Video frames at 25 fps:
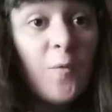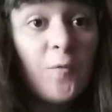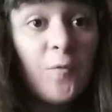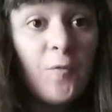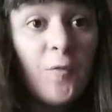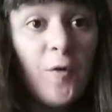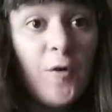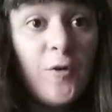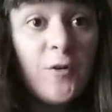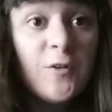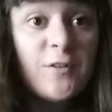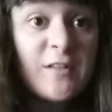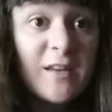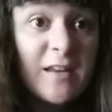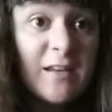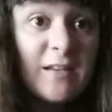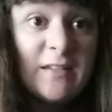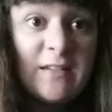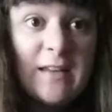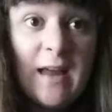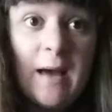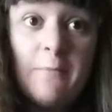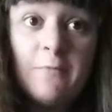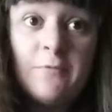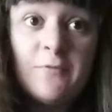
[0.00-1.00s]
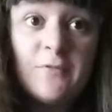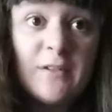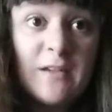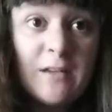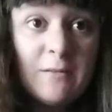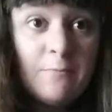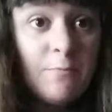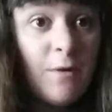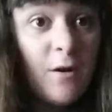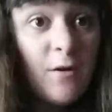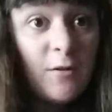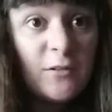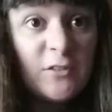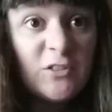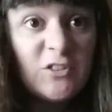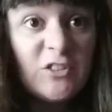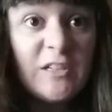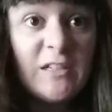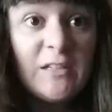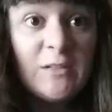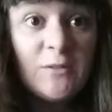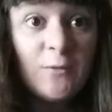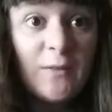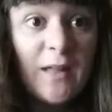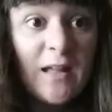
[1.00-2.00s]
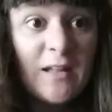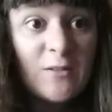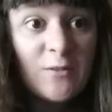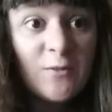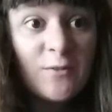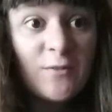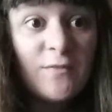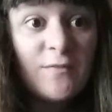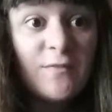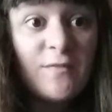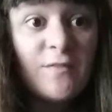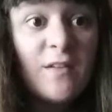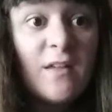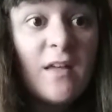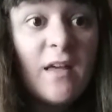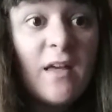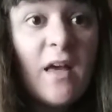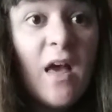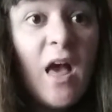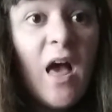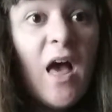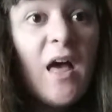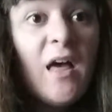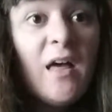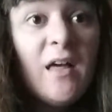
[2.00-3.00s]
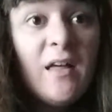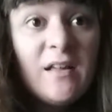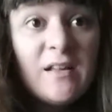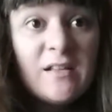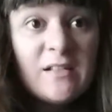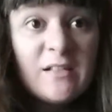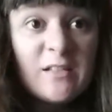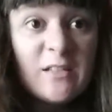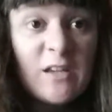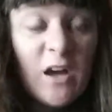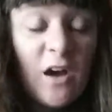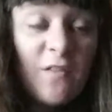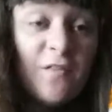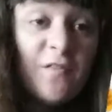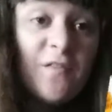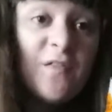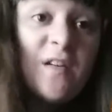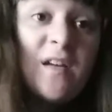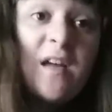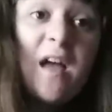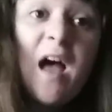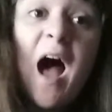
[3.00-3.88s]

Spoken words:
wrote and dabbled in poetry and all that sort of stuff.